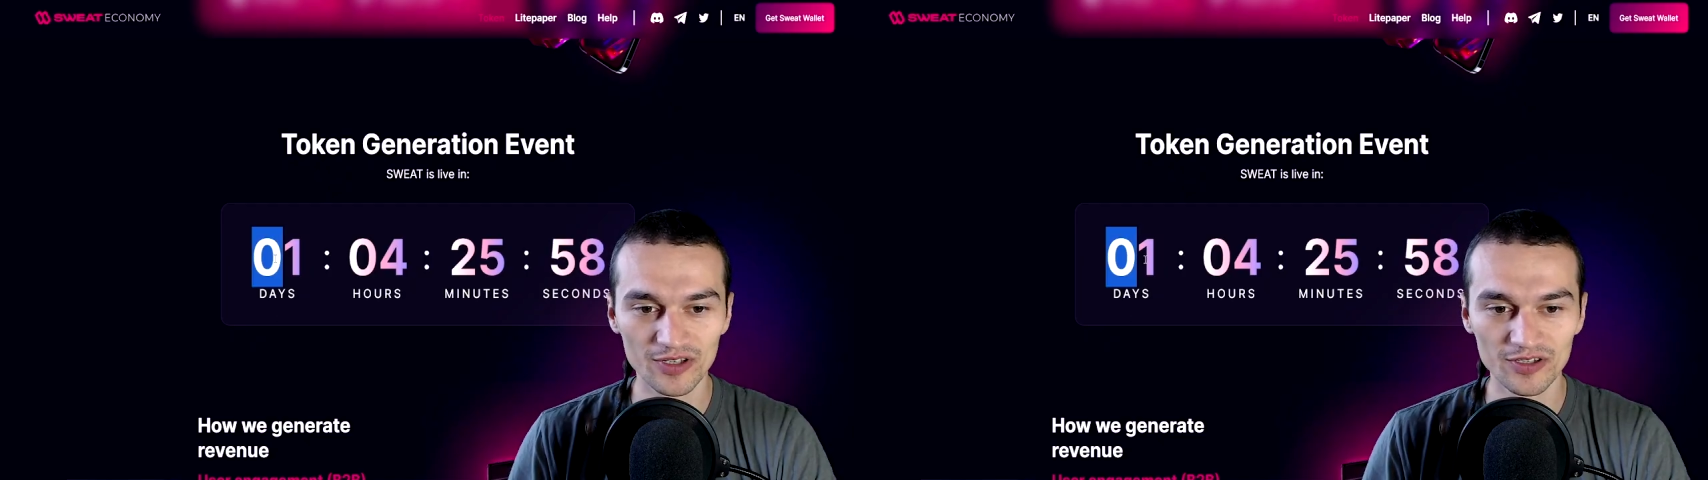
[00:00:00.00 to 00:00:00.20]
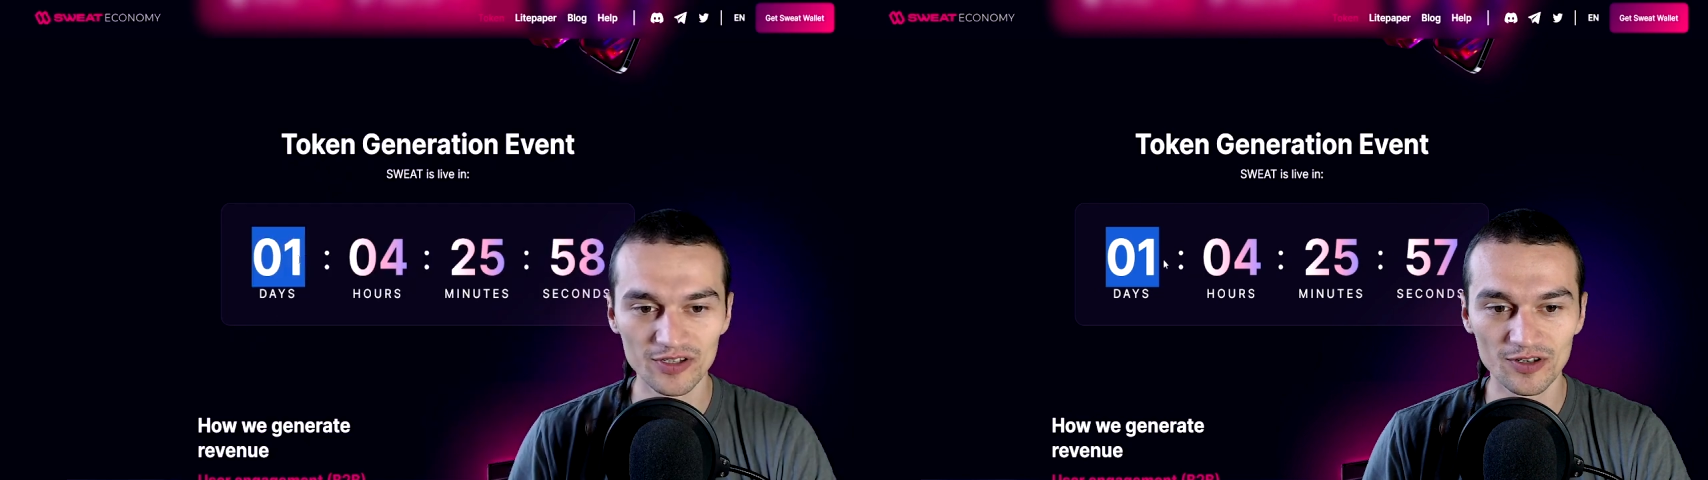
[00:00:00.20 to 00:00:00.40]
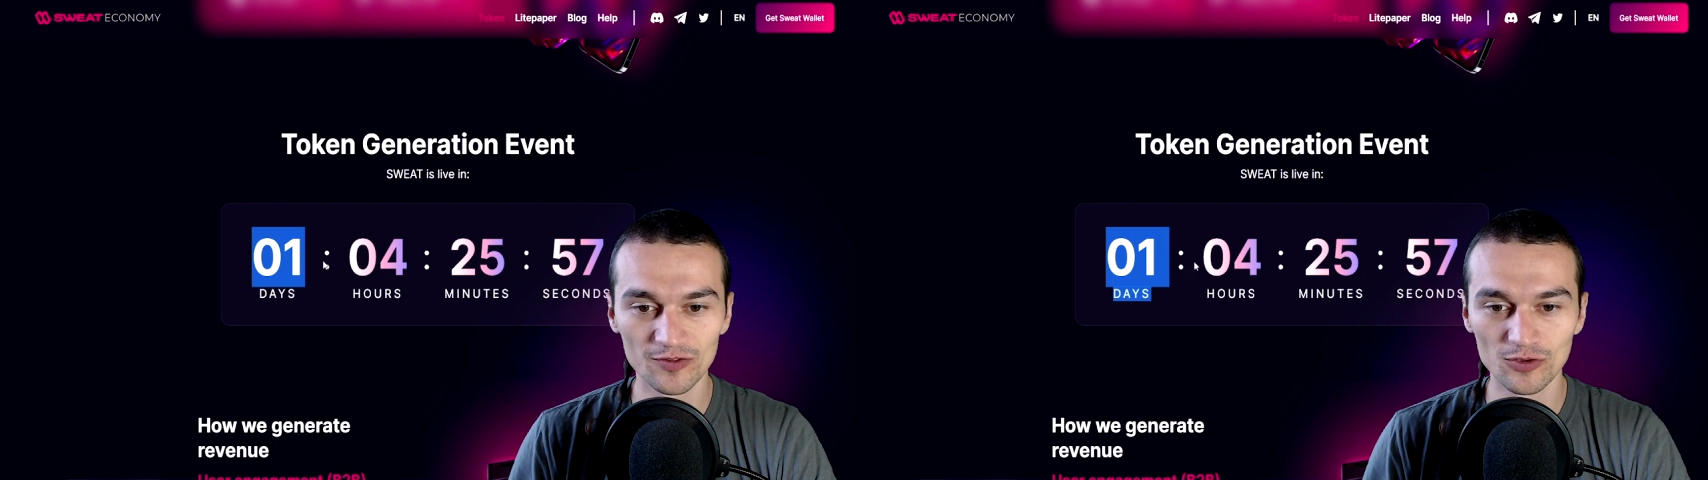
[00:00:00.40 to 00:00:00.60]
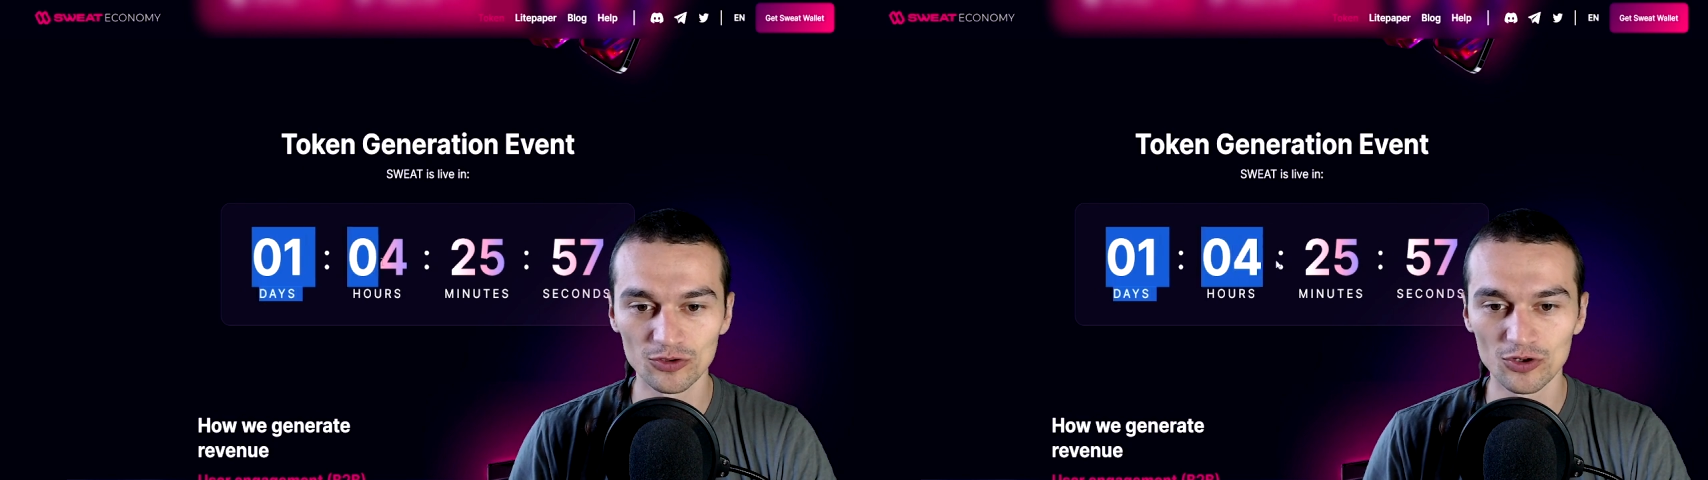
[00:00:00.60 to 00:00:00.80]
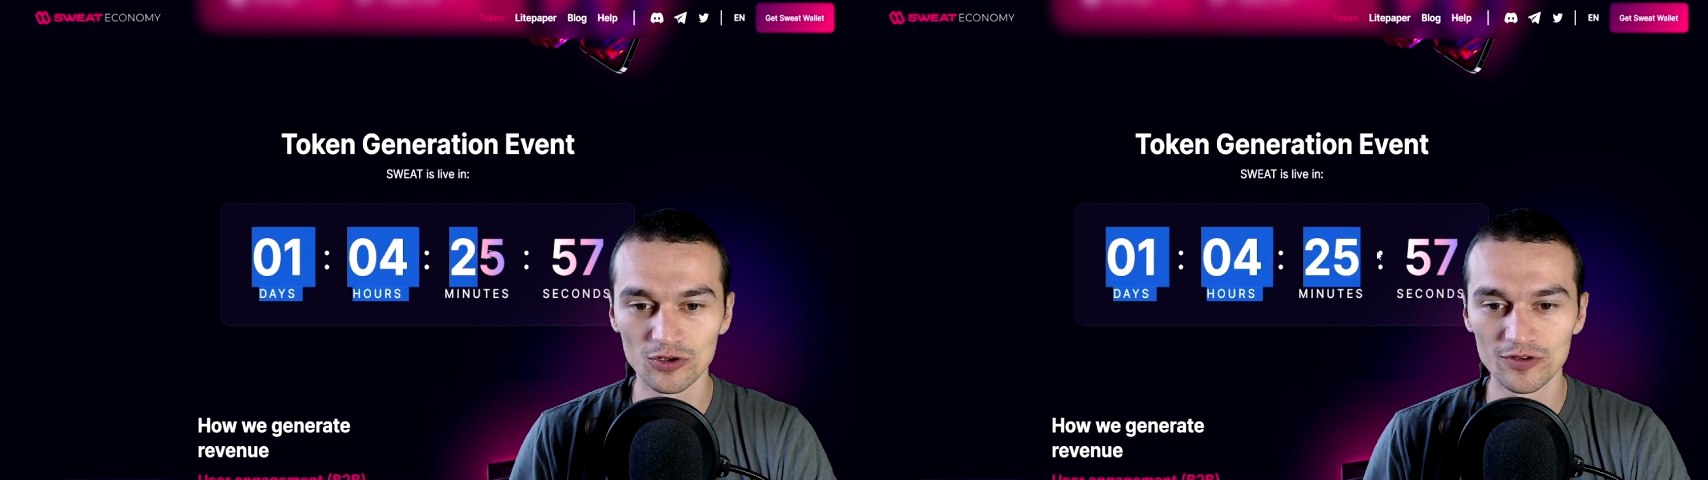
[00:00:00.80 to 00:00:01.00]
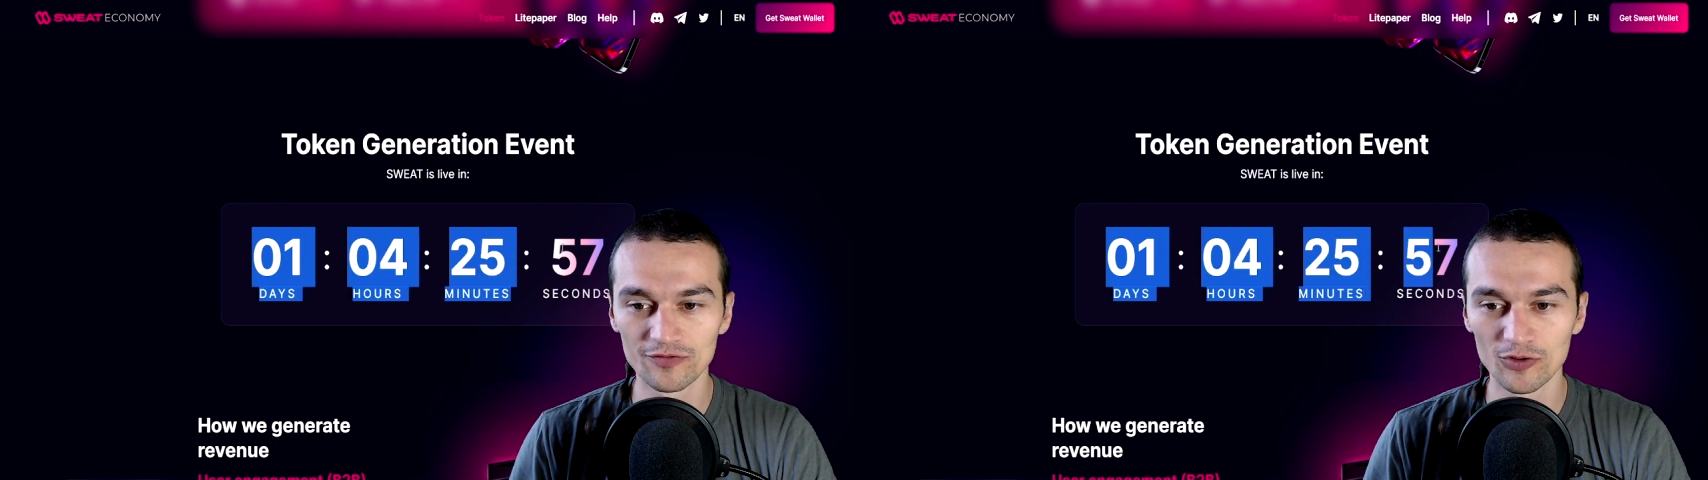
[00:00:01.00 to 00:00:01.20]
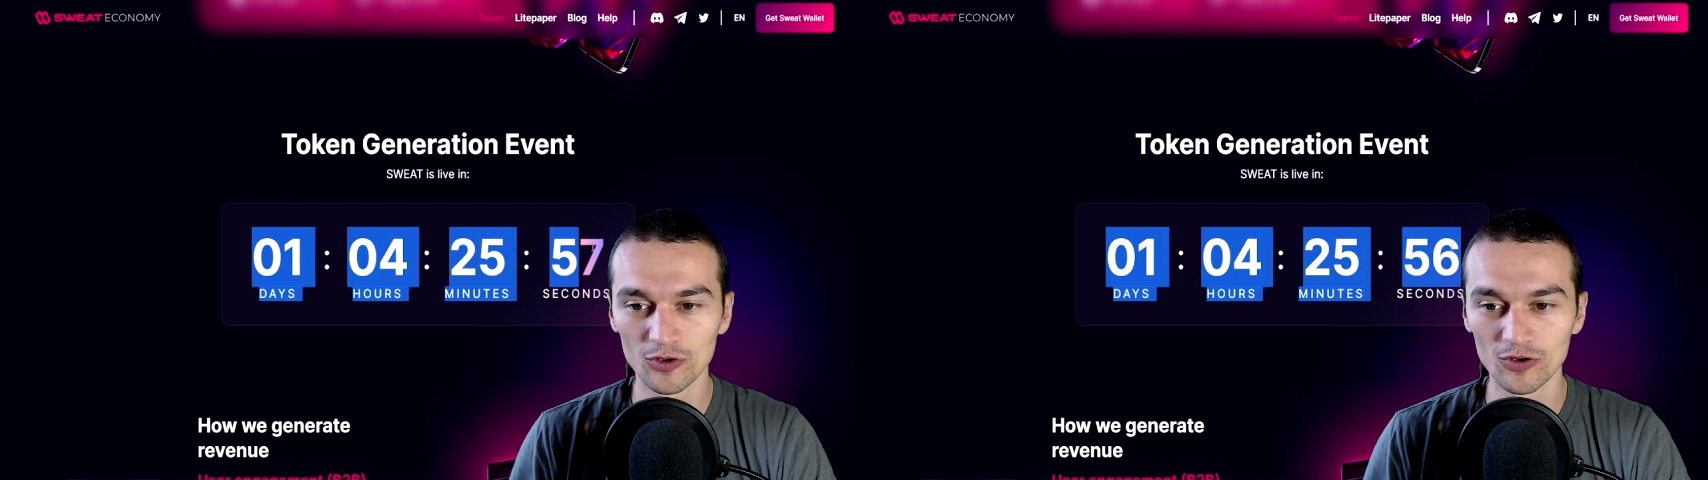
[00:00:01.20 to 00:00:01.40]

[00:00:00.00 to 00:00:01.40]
here is not only for